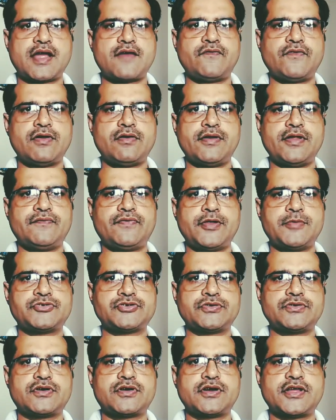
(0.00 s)
Draft arm ring frame
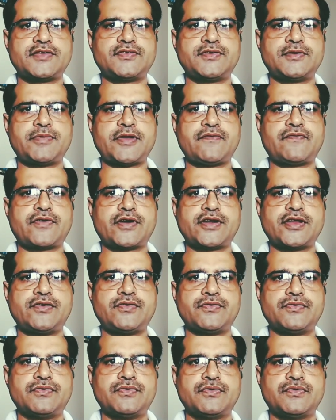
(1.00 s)
should not exceed by
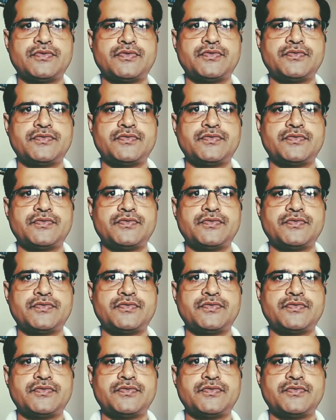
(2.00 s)
42,